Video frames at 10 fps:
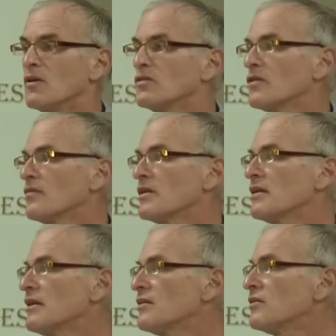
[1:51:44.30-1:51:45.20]
So if you
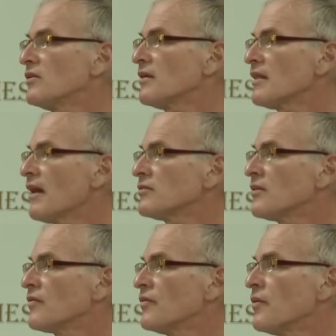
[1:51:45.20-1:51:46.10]
look at the
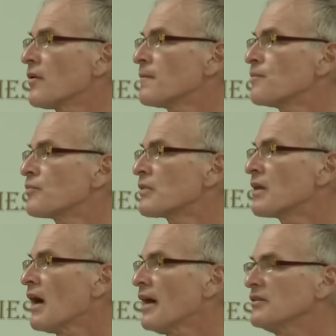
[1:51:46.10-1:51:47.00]
2004
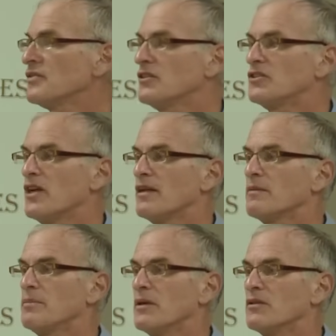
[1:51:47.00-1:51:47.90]
ICJ
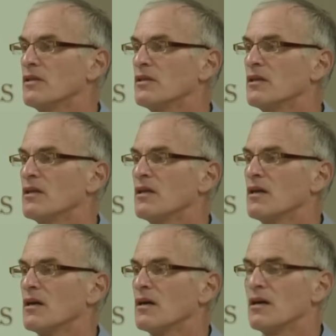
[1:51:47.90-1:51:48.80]
opinion,
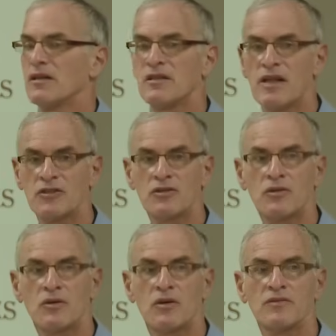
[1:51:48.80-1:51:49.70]

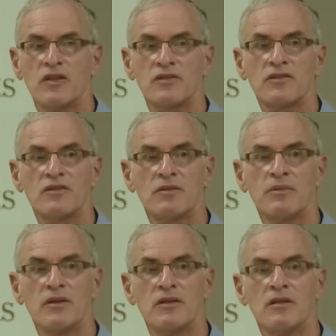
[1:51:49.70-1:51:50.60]
International Court of Justice
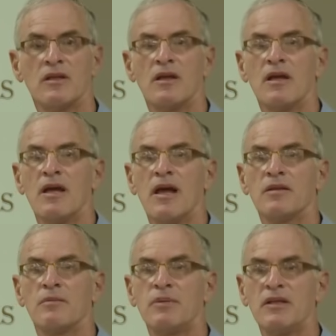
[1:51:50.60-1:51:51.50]
opinion,
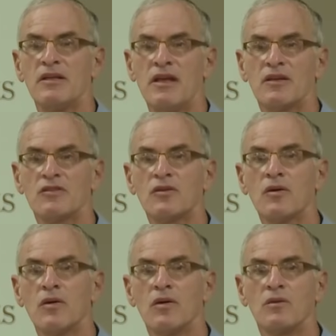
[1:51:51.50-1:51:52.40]
and the BDS
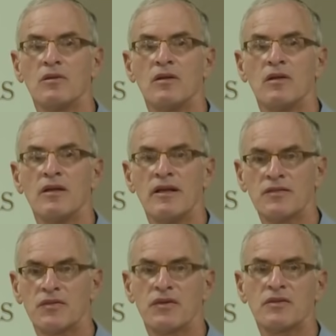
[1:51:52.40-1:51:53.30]
call,
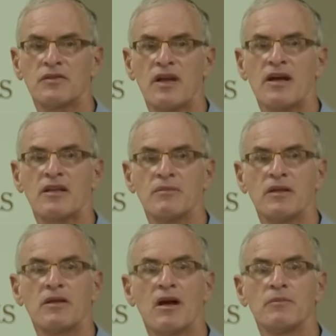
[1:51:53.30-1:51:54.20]
its first
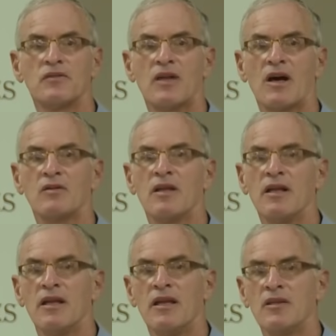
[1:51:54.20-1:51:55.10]
document comes out
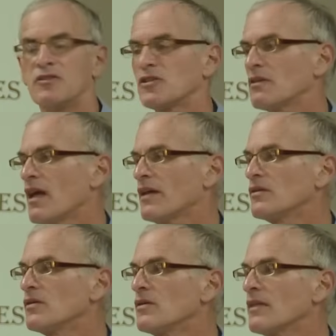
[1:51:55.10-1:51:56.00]
in July
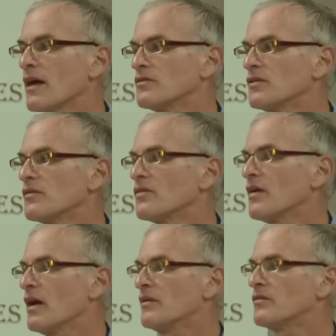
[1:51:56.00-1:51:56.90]

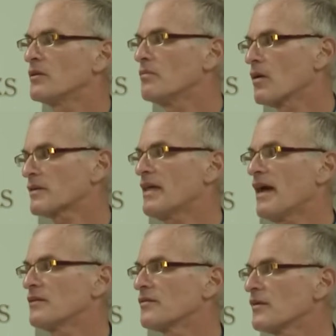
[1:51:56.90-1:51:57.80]
2005 to mark the
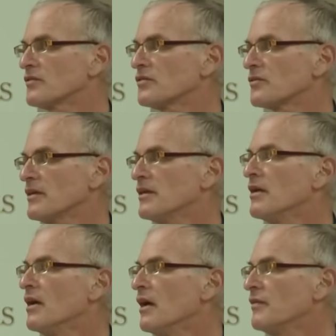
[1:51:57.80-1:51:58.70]
anniversary
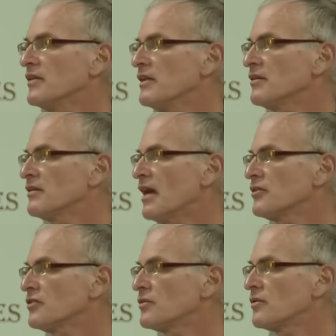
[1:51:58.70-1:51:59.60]
of the
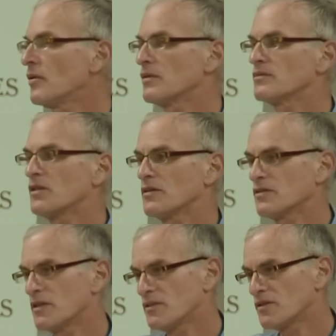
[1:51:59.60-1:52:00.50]
International Court of
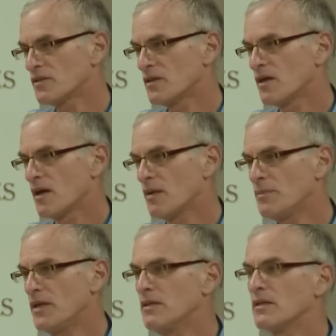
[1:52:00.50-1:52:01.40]
Justice
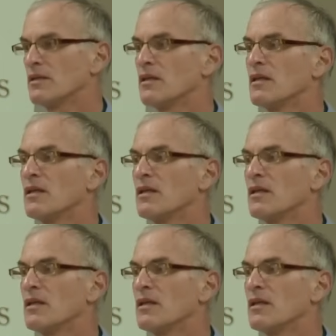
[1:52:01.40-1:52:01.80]
opinion.